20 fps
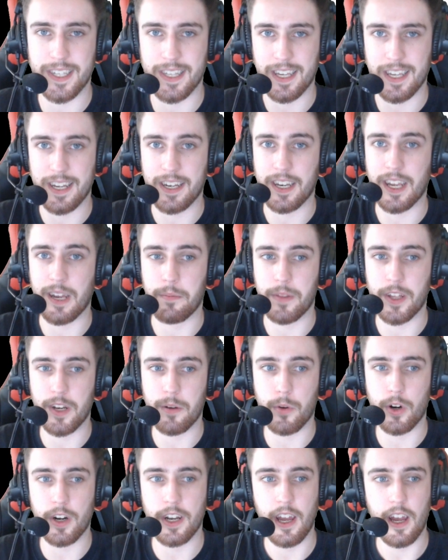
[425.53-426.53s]
the in-game
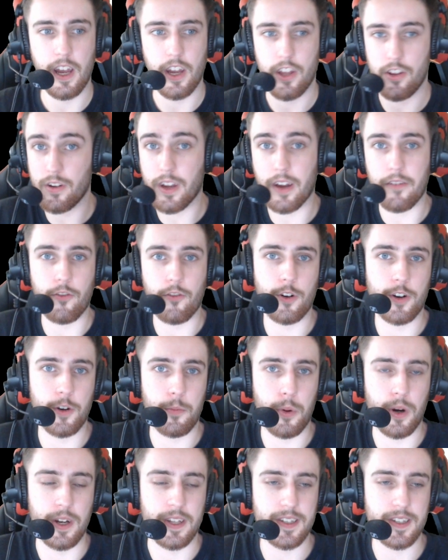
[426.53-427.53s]
leaderboard, you get
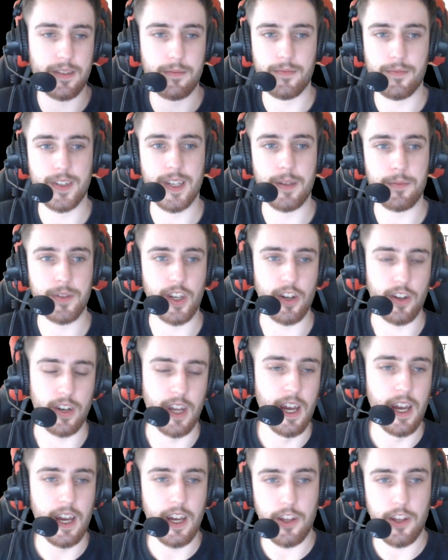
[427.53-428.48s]
400 points. Seems good.